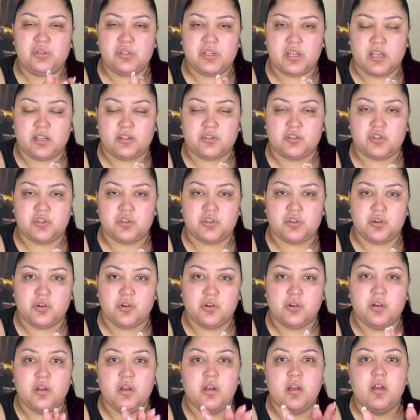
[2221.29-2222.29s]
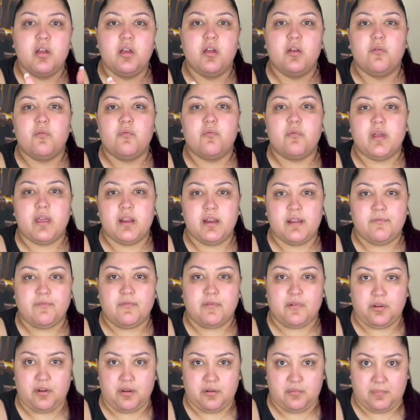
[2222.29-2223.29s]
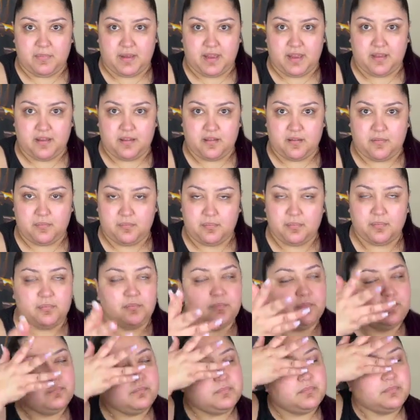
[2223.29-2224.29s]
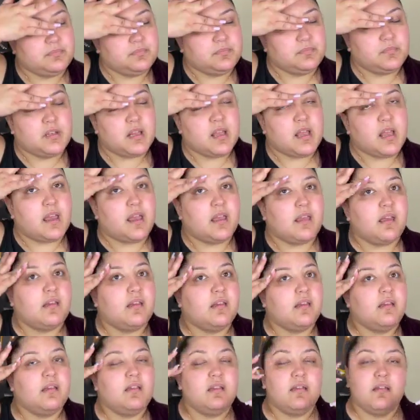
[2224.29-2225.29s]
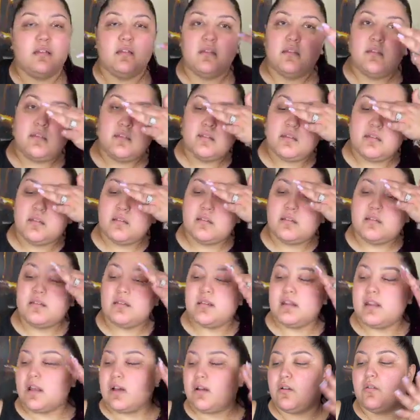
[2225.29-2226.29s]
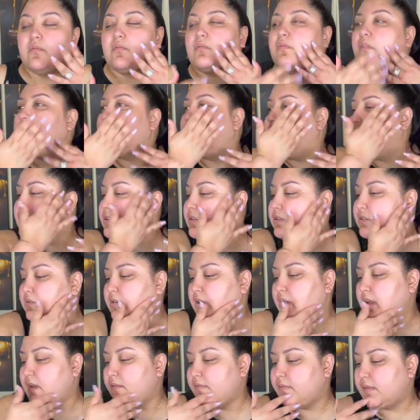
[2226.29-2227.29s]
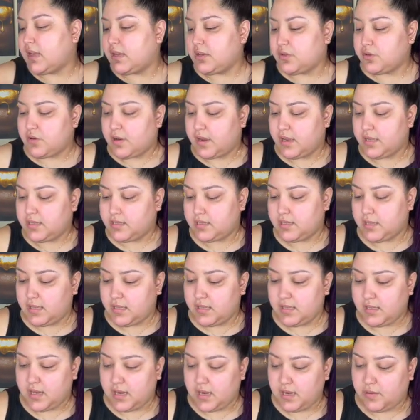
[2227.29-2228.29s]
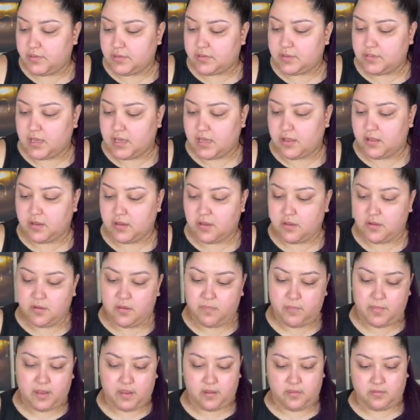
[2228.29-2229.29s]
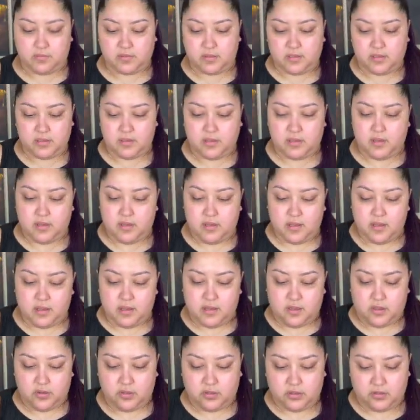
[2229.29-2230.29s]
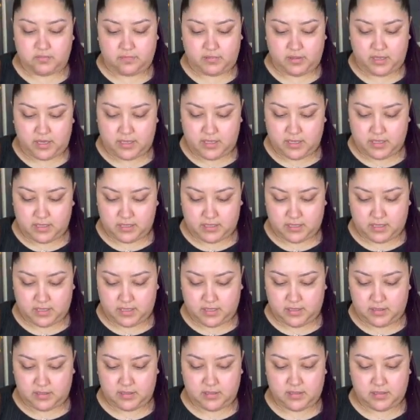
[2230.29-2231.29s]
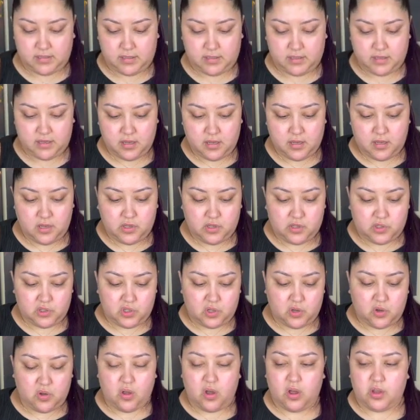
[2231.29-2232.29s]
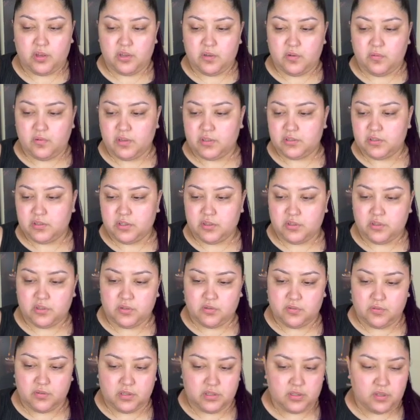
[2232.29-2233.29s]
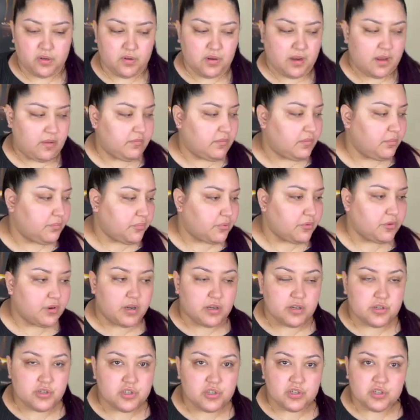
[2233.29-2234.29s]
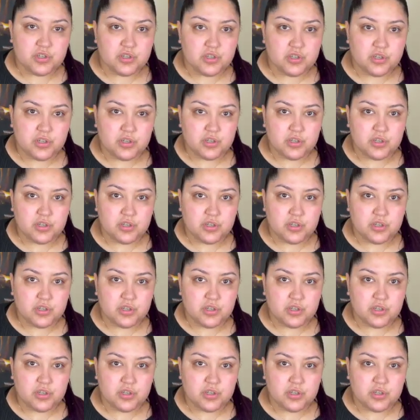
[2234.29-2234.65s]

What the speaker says: texture, ready for your makeup. Okay. Now, I do have that dry skin that I was telling you about, and those flaky skins. So all you want to do is grab a brush,